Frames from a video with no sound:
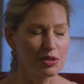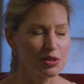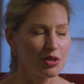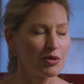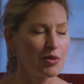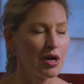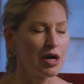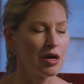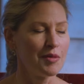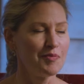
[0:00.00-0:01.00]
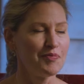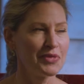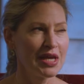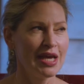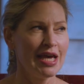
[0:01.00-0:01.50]
So
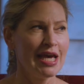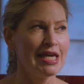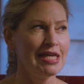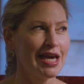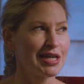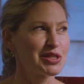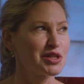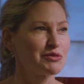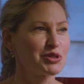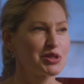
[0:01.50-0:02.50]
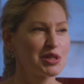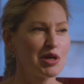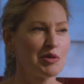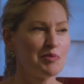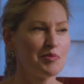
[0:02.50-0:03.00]
yes, there were
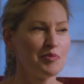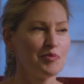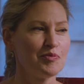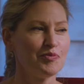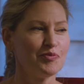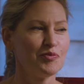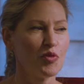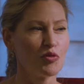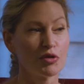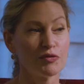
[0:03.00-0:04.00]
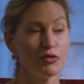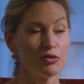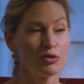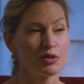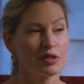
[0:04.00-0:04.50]
some
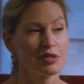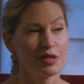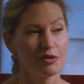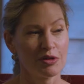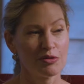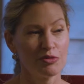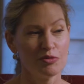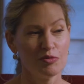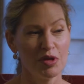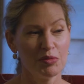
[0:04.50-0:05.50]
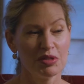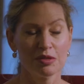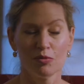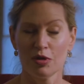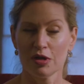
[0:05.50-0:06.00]
reviewers, etc., who maybe
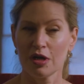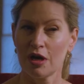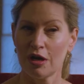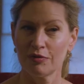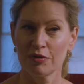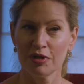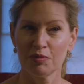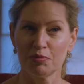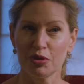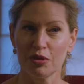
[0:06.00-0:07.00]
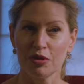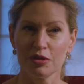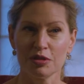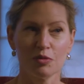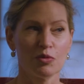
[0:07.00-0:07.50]
didn't want to cover it
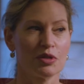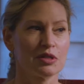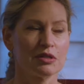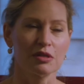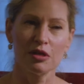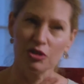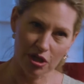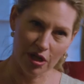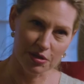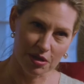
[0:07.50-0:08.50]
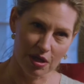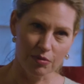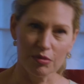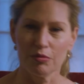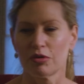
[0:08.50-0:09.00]
because it wasn't a jazz
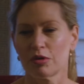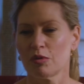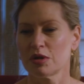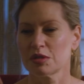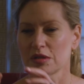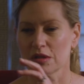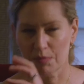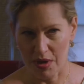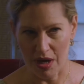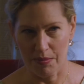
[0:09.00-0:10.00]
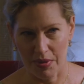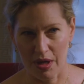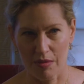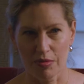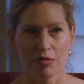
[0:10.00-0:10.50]
album, or it wasn't the pop
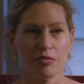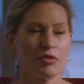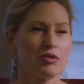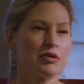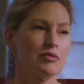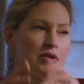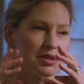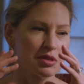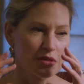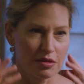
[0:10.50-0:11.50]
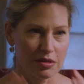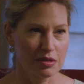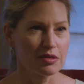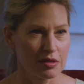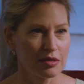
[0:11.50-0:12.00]
album, or it
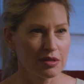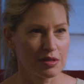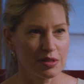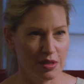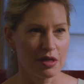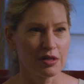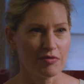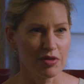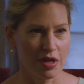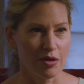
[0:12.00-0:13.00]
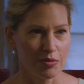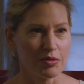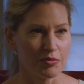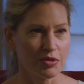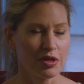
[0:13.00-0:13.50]
wasn't this kind of an
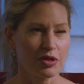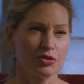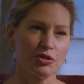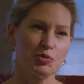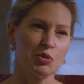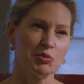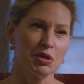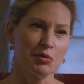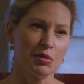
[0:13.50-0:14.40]
album where they could just put me in a